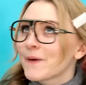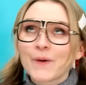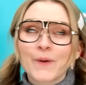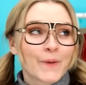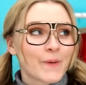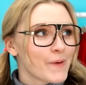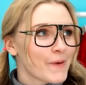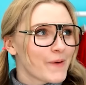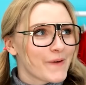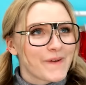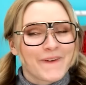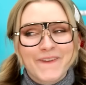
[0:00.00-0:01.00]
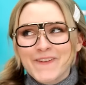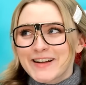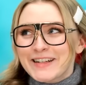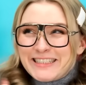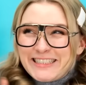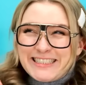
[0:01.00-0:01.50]
I feel so pretty
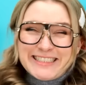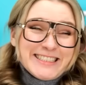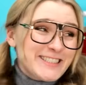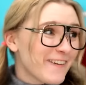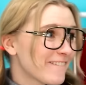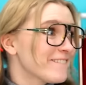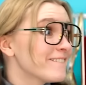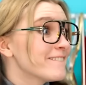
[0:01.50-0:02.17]
already!